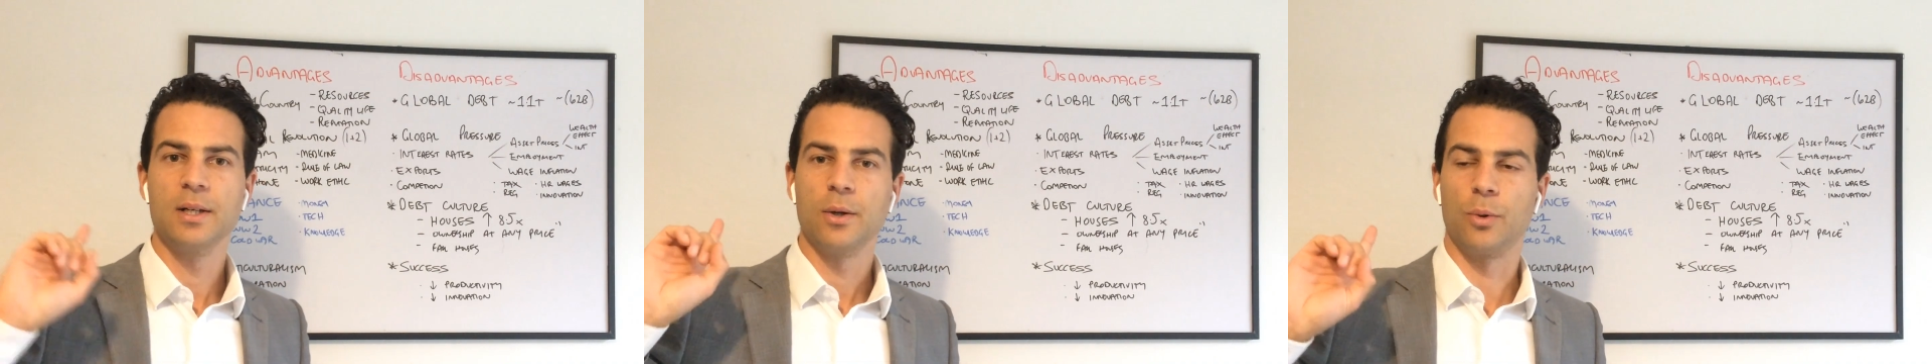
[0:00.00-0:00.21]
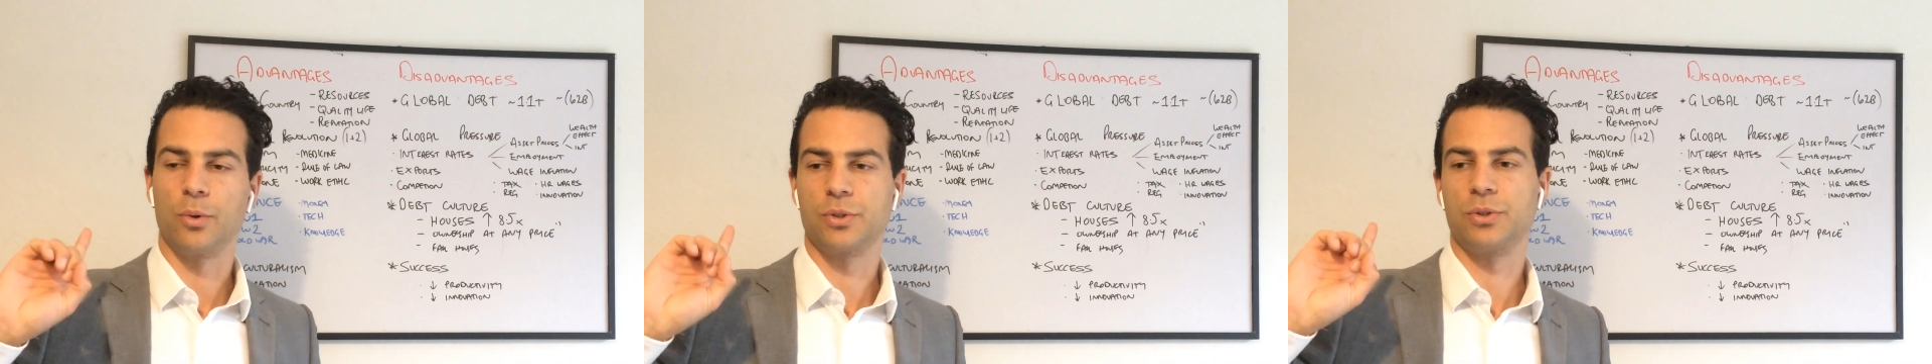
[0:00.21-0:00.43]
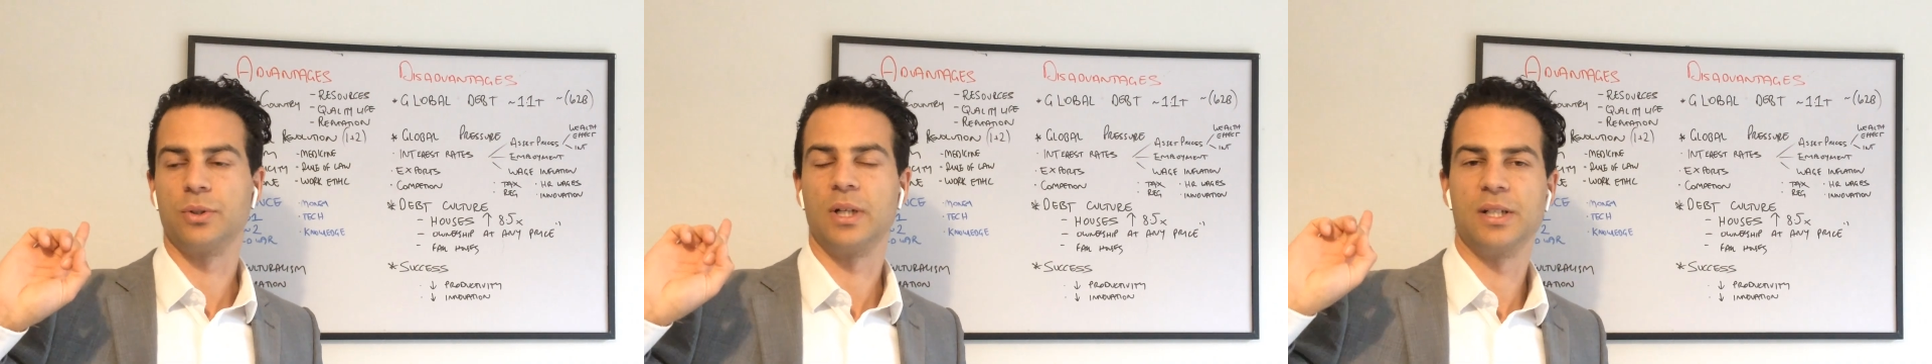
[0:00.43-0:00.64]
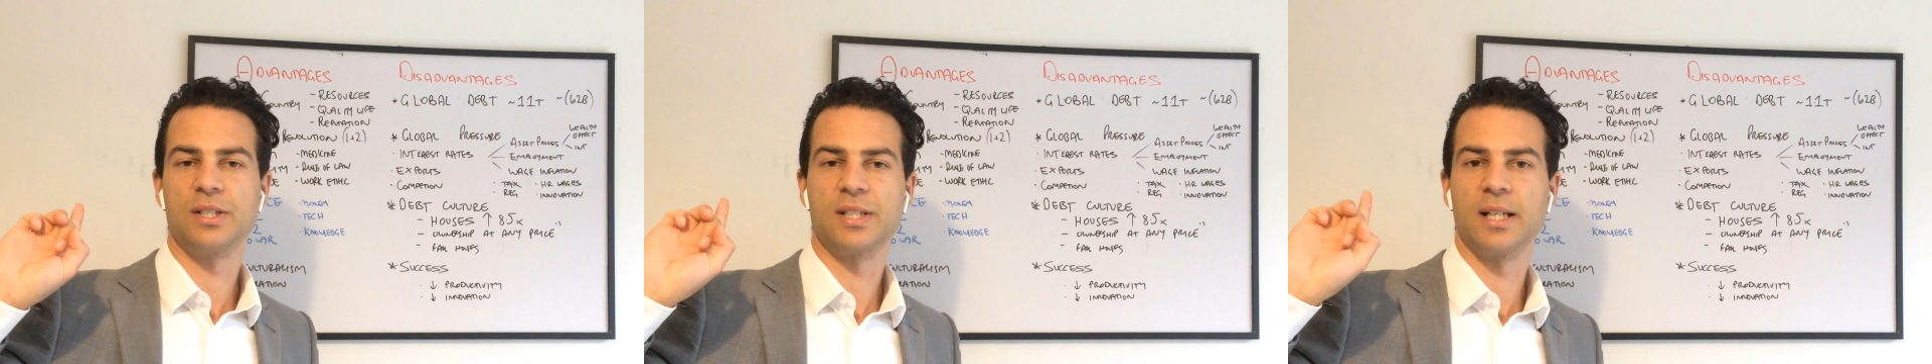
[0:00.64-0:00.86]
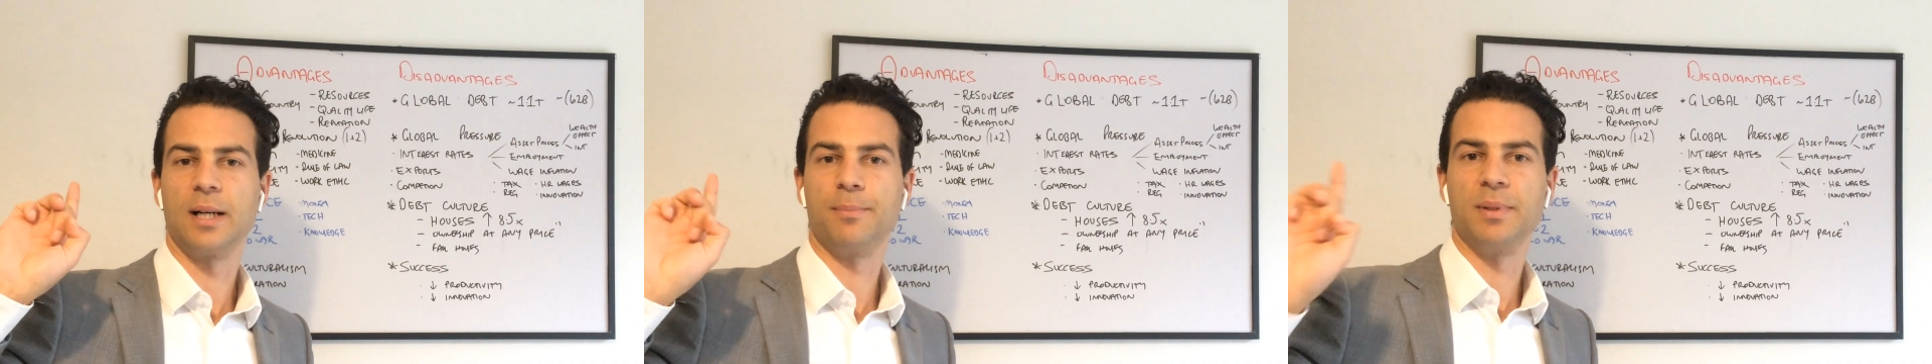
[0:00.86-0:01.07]
or should I
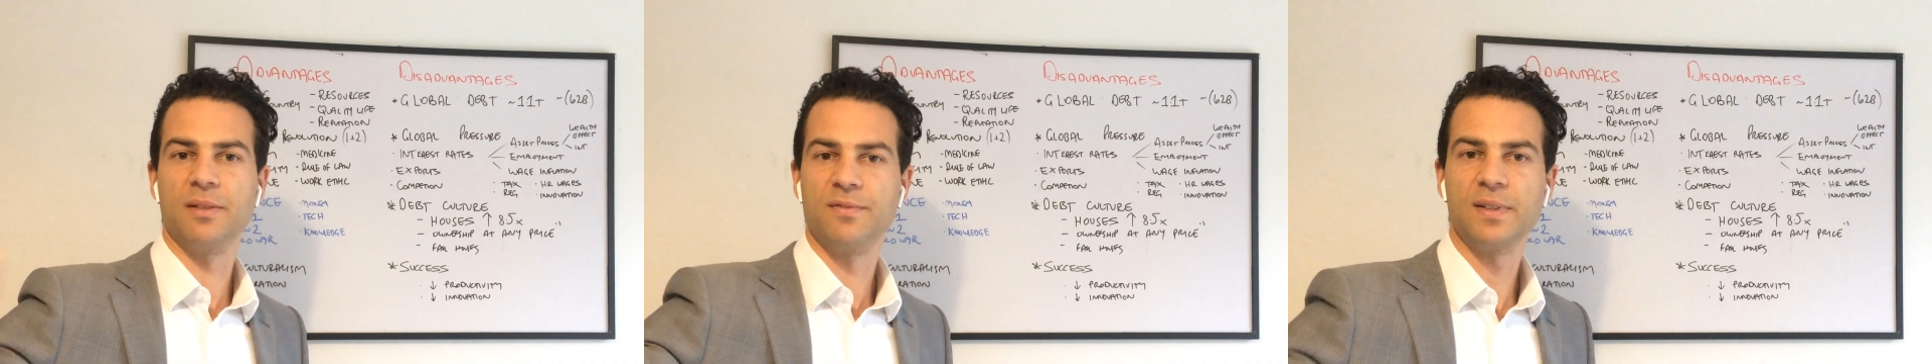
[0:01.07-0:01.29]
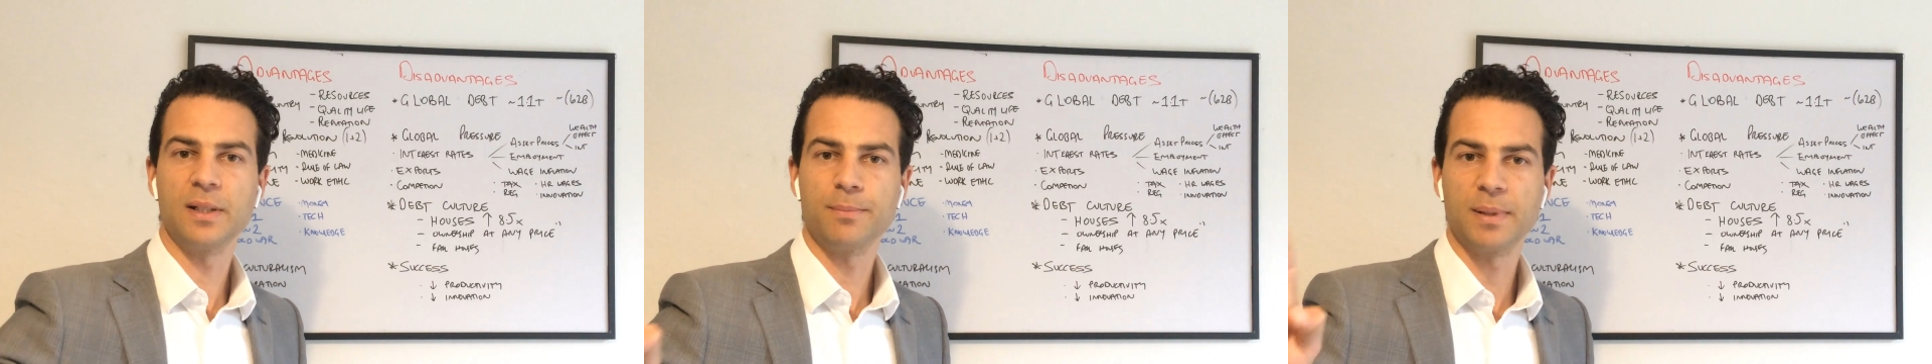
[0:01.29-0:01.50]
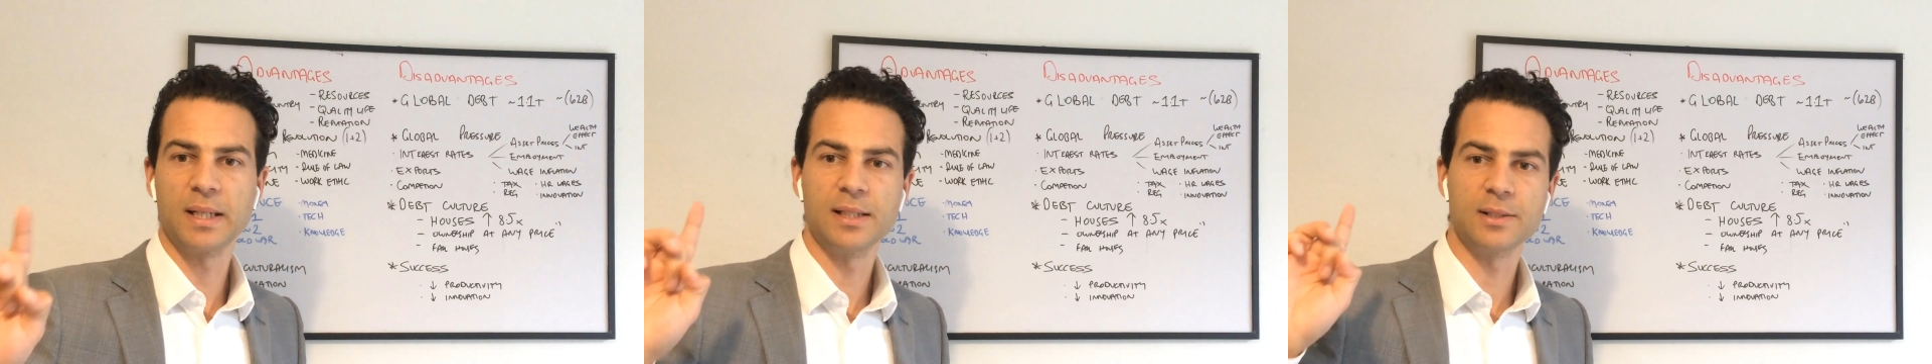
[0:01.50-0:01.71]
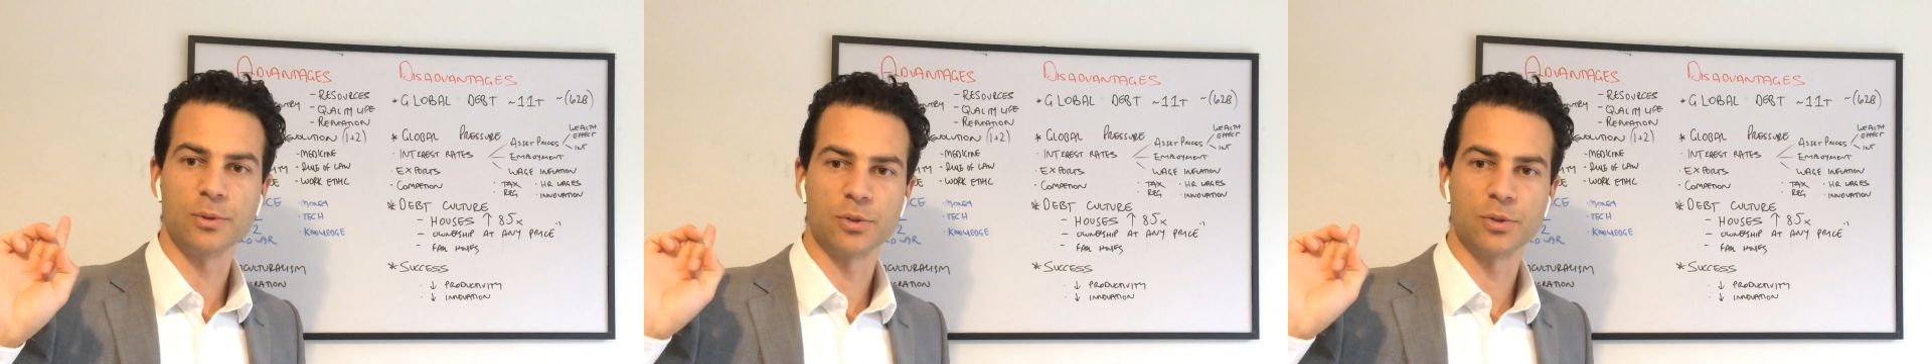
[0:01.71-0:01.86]
set up in the Philippines,